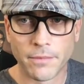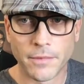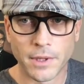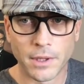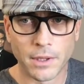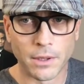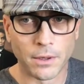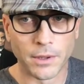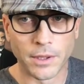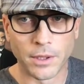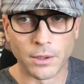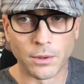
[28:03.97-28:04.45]

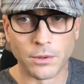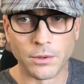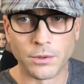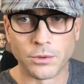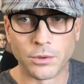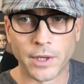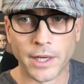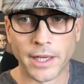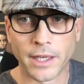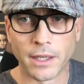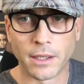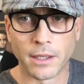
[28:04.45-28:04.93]
They're the old
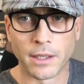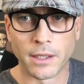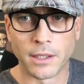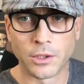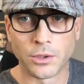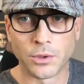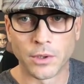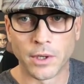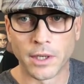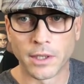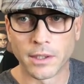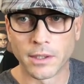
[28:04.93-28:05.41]
tri- uh,
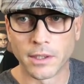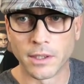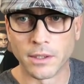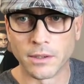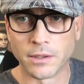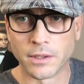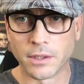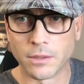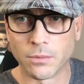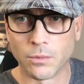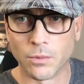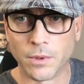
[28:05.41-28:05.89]
truck. They use
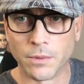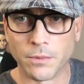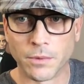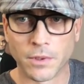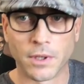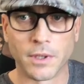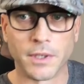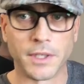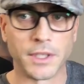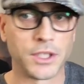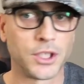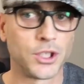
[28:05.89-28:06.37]
this one
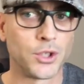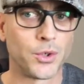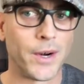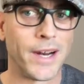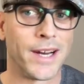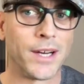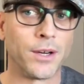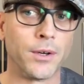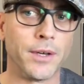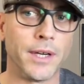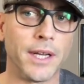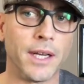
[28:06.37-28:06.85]
called a
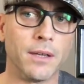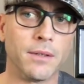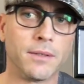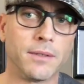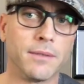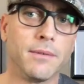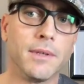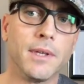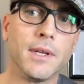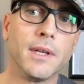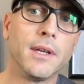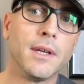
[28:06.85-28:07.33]
Striker now.
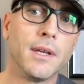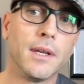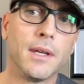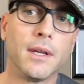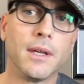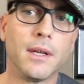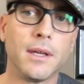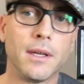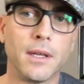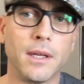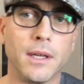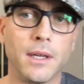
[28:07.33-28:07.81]

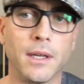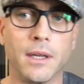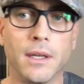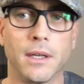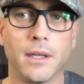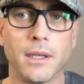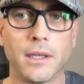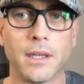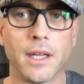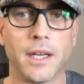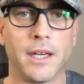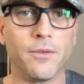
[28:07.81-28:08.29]
Uh,
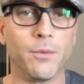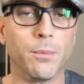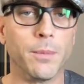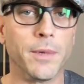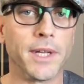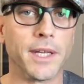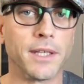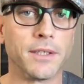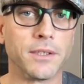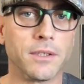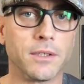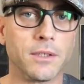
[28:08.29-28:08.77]
not everybody
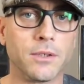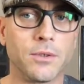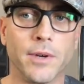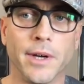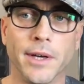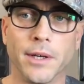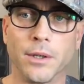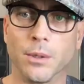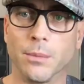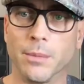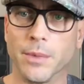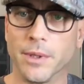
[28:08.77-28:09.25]
has a
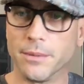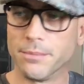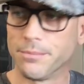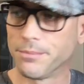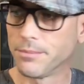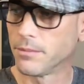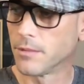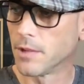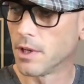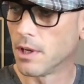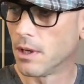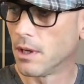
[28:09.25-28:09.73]
Striker, but
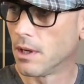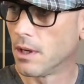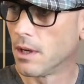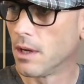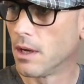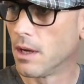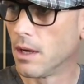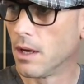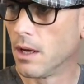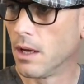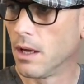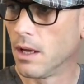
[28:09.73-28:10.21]

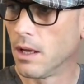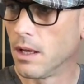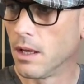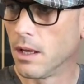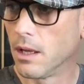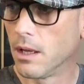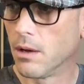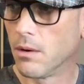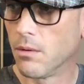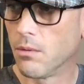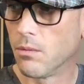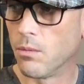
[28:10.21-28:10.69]

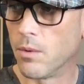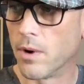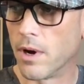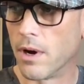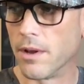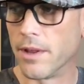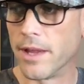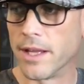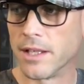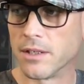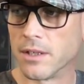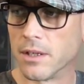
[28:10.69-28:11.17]
wow,
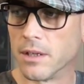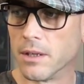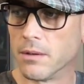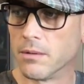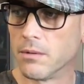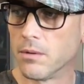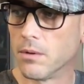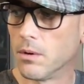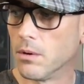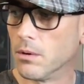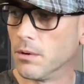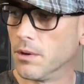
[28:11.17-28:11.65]
that's a
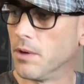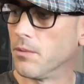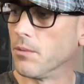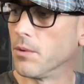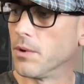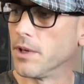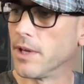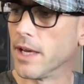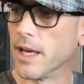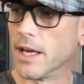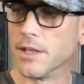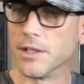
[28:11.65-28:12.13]
whole
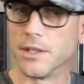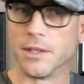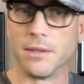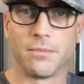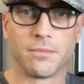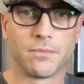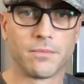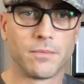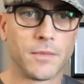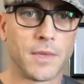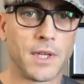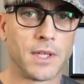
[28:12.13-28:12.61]
different
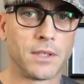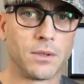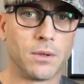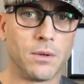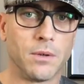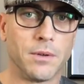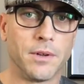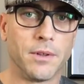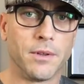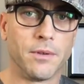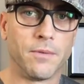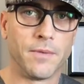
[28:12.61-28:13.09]
tangent. That's a whole
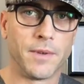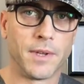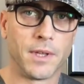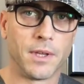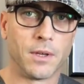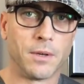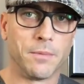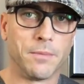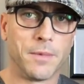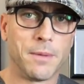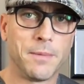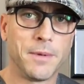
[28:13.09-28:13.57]
nother
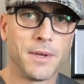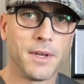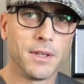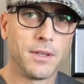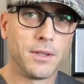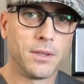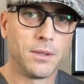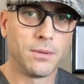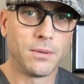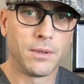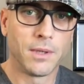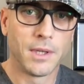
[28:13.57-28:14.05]
video. Maybe I'll
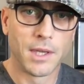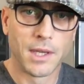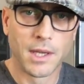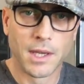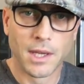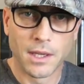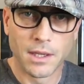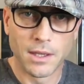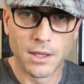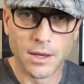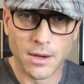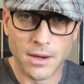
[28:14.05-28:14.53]
do.
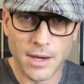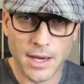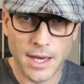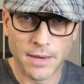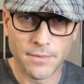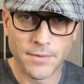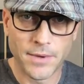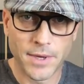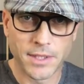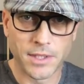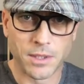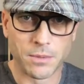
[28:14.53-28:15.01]
You know,
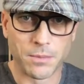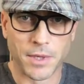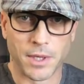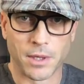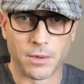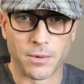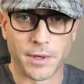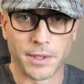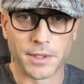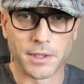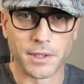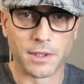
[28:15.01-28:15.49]
I've got some
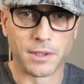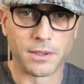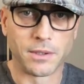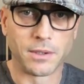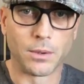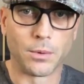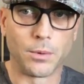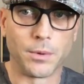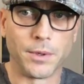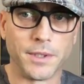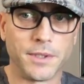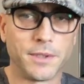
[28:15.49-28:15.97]
interesting
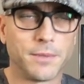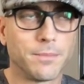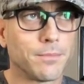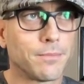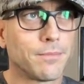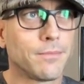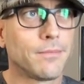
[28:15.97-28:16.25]
stories.